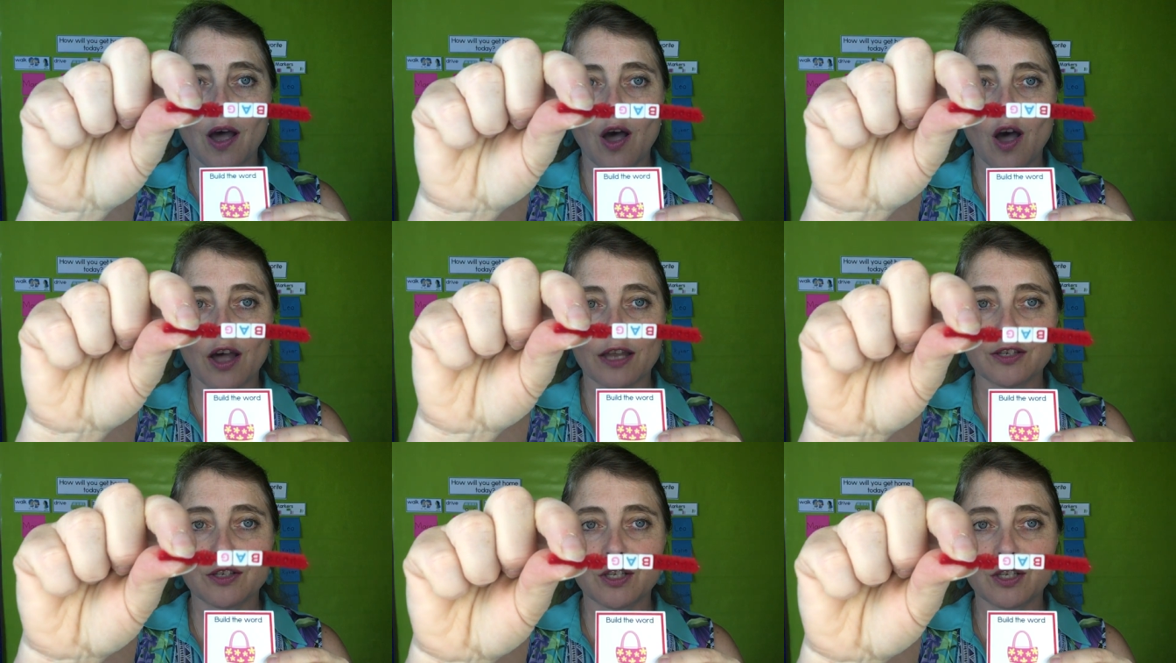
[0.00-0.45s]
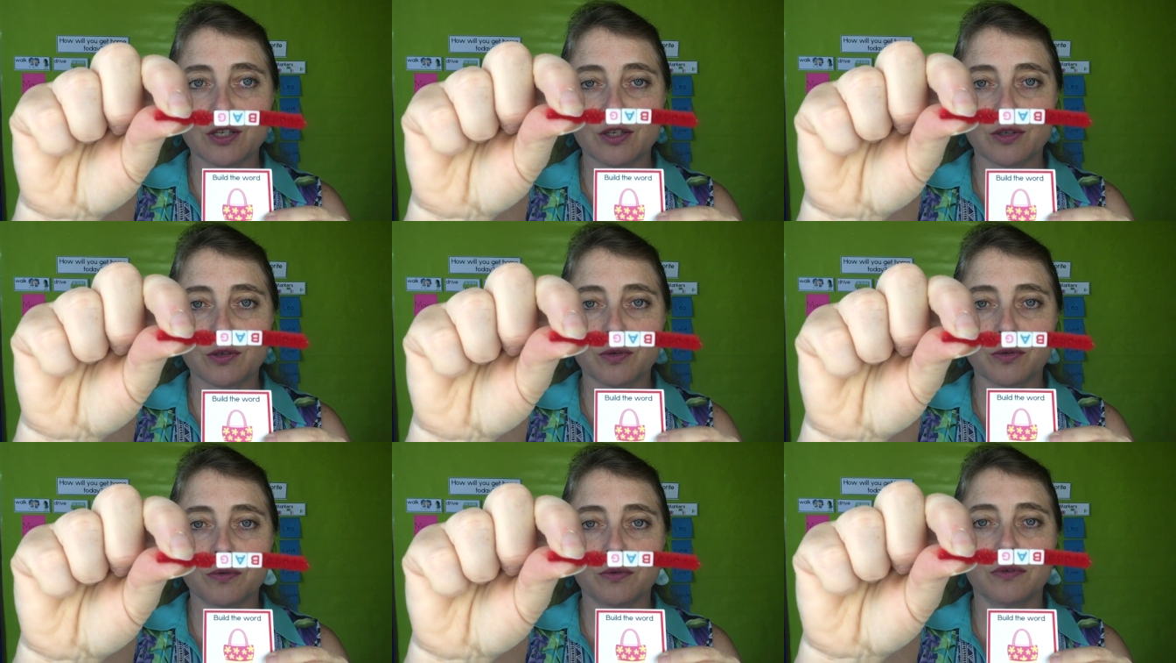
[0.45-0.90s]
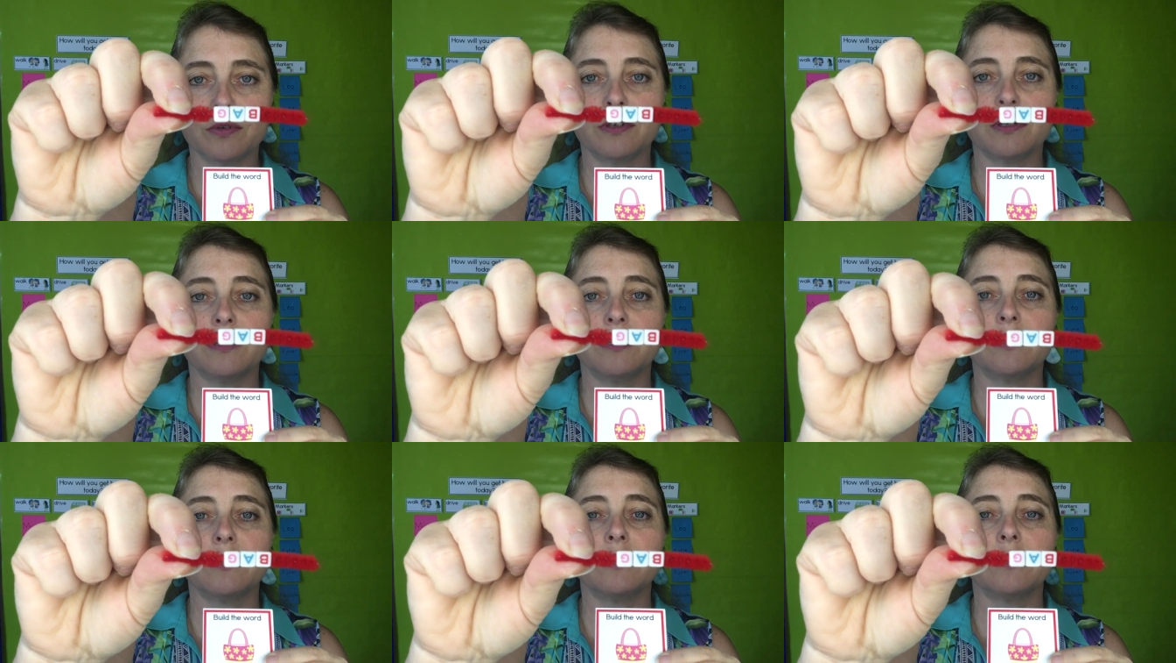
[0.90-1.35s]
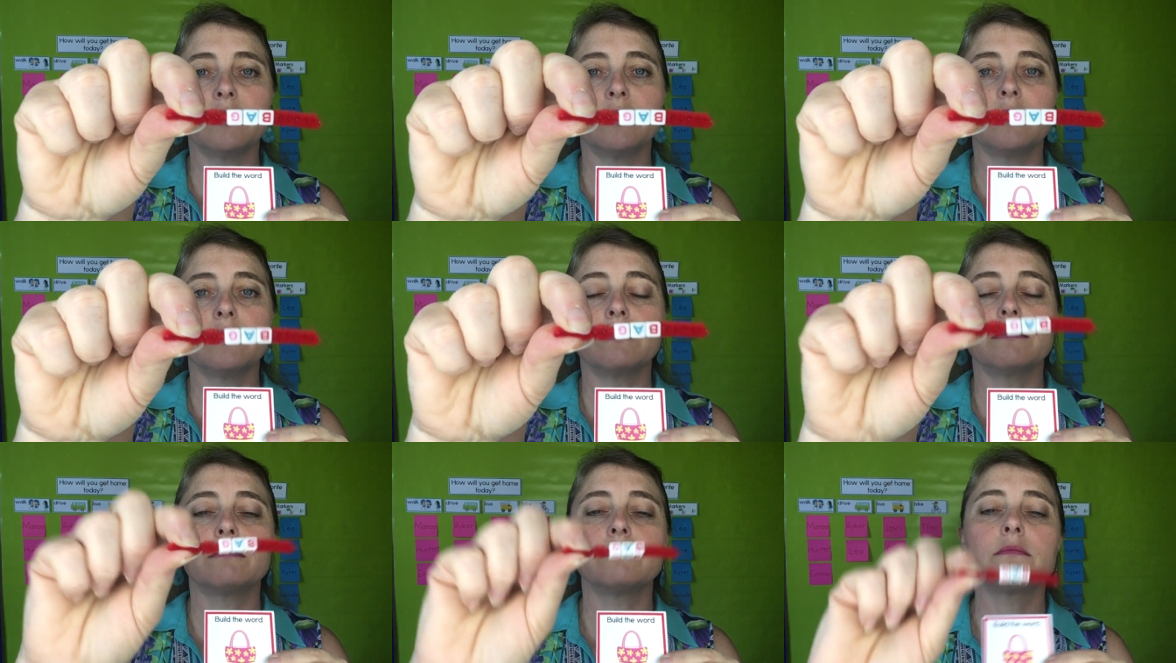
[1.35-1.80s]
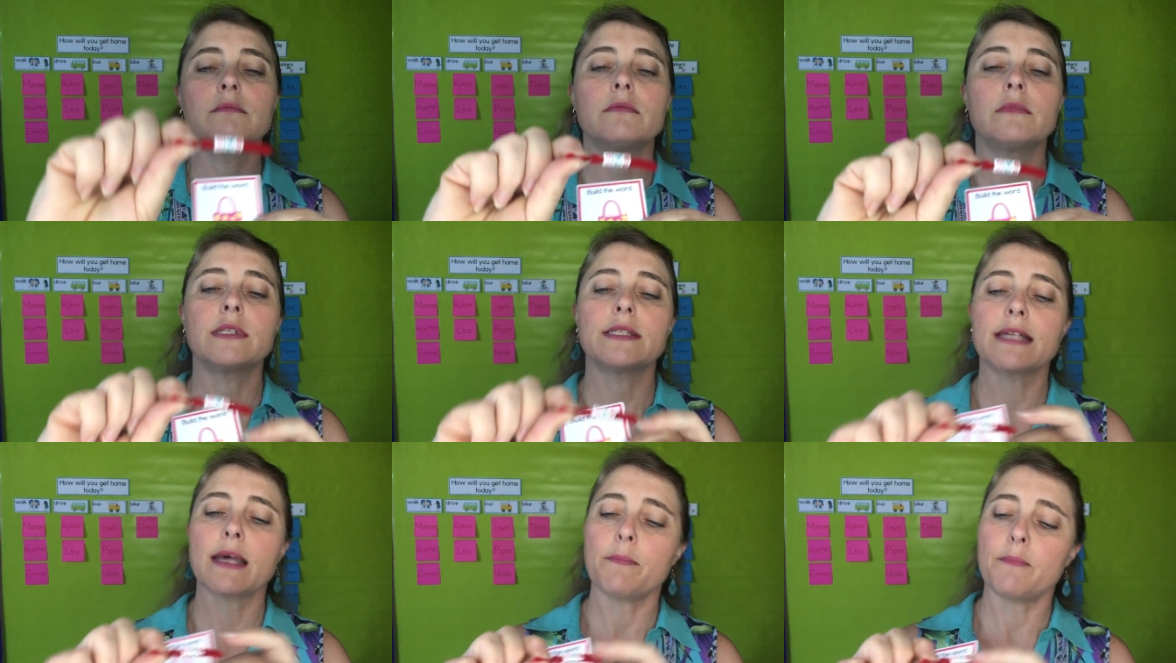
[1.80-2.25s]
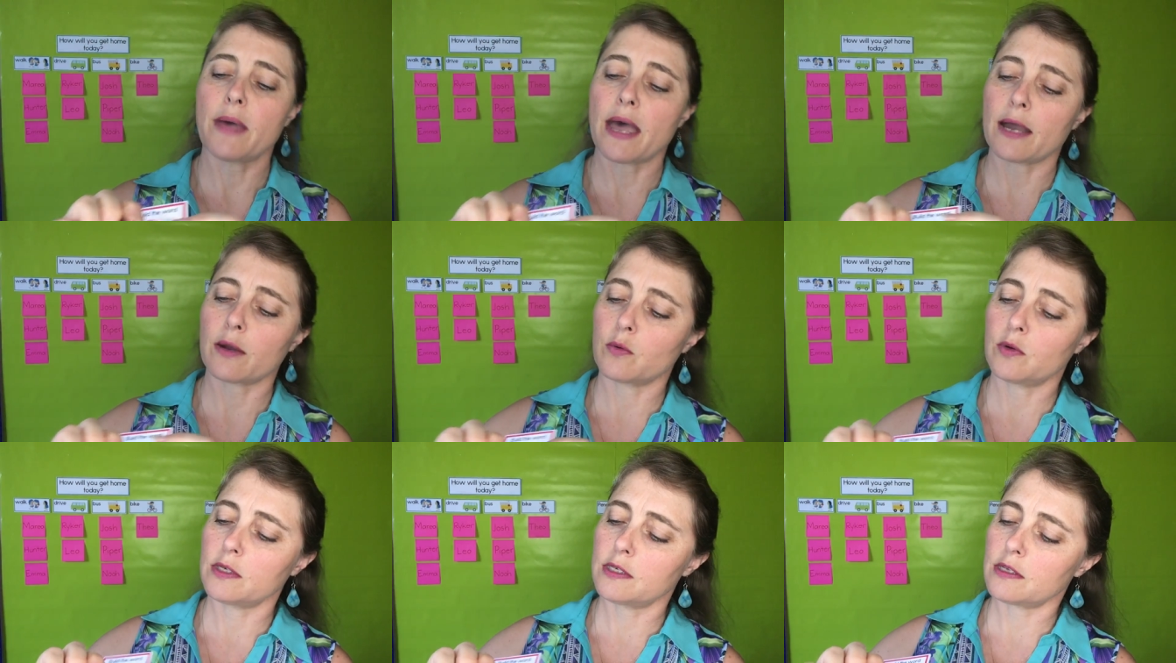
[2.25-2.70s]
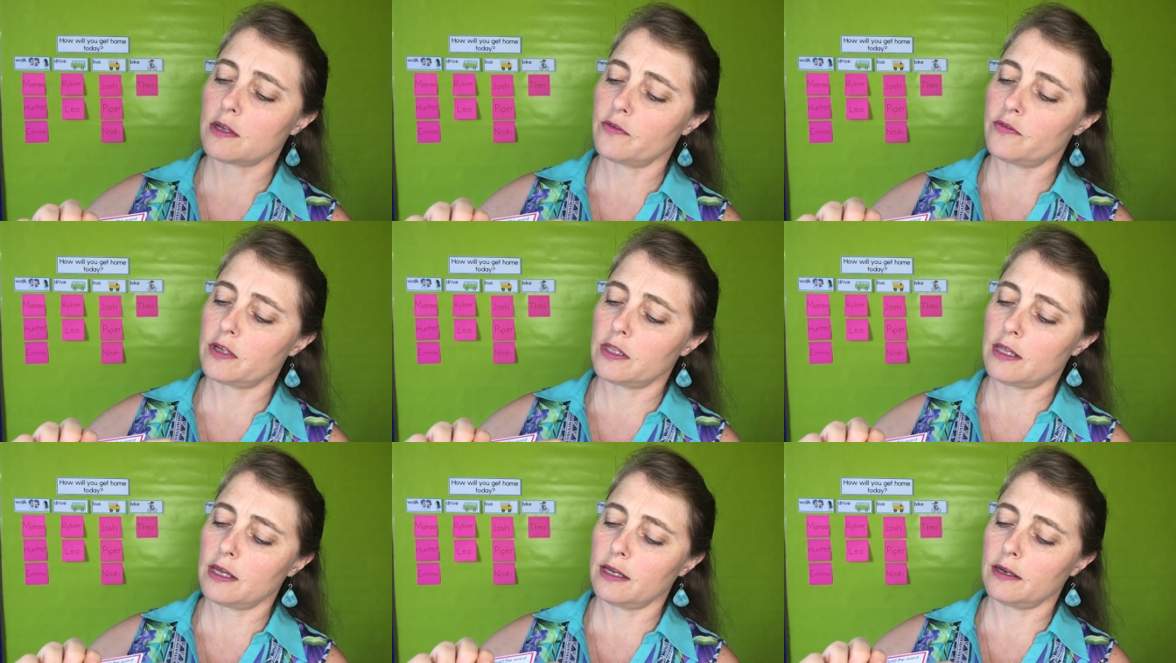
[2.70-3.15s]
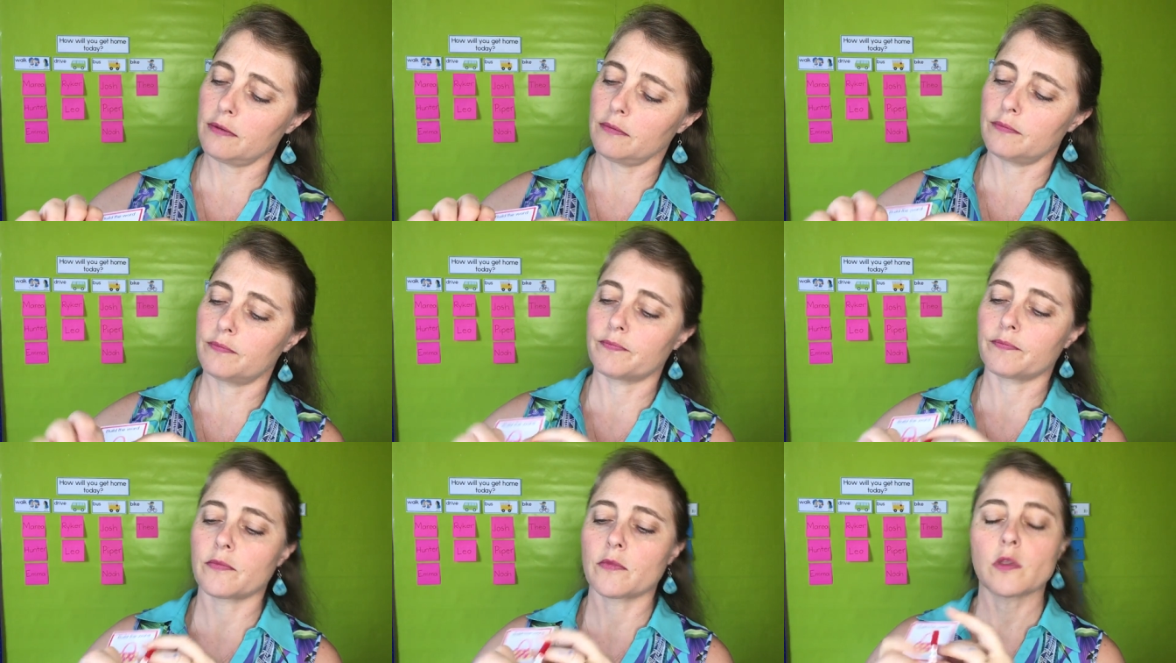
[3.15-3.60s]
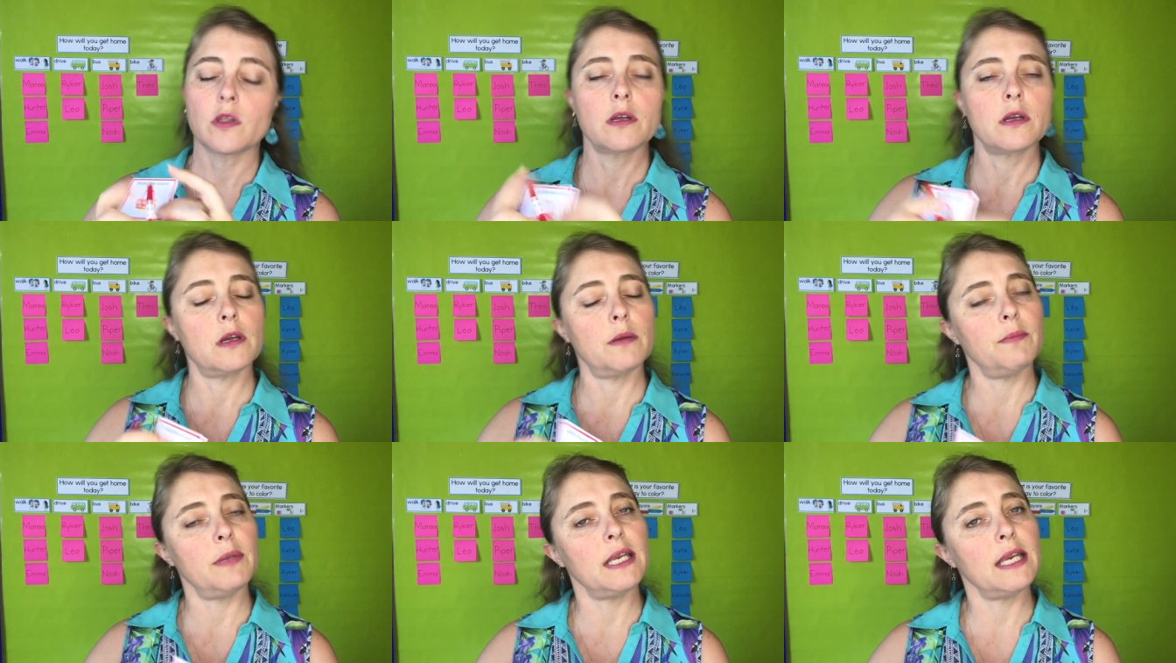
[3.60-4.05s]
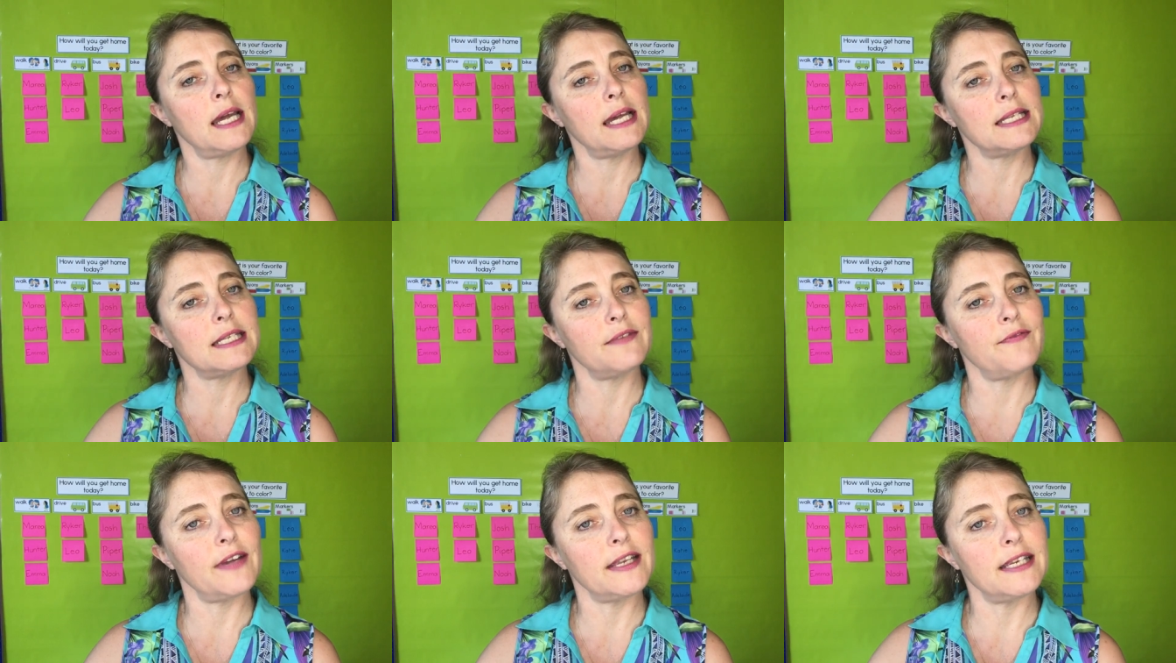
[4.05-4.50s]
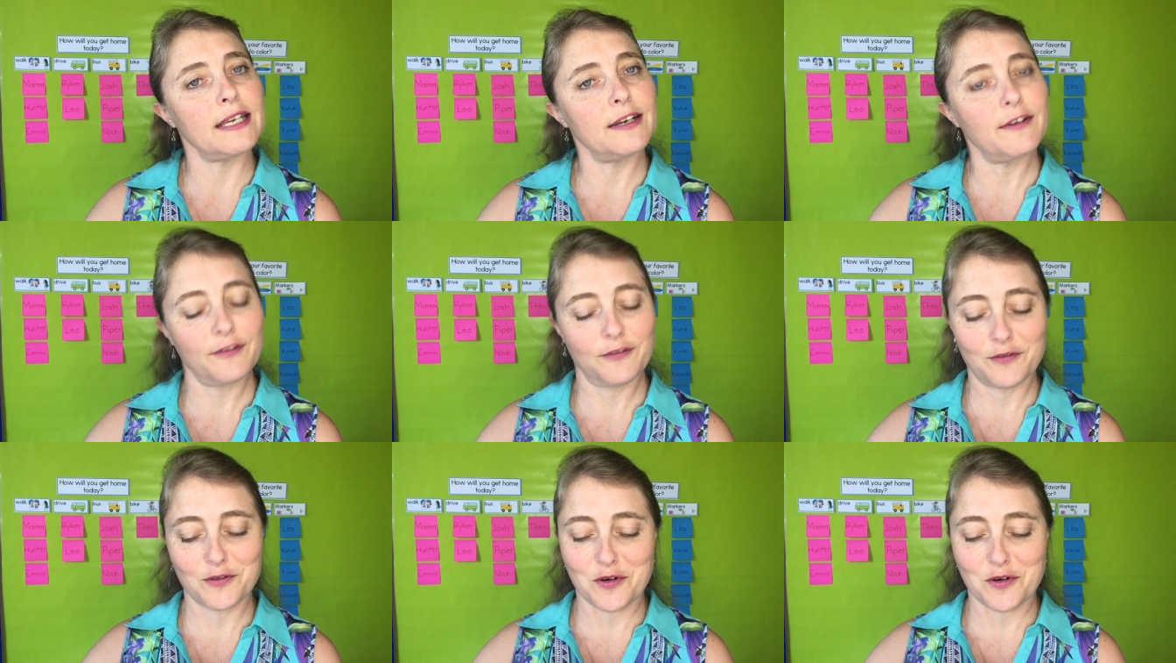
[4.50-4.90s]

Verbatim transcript: onto, is that backwards over there? Be nice if I did it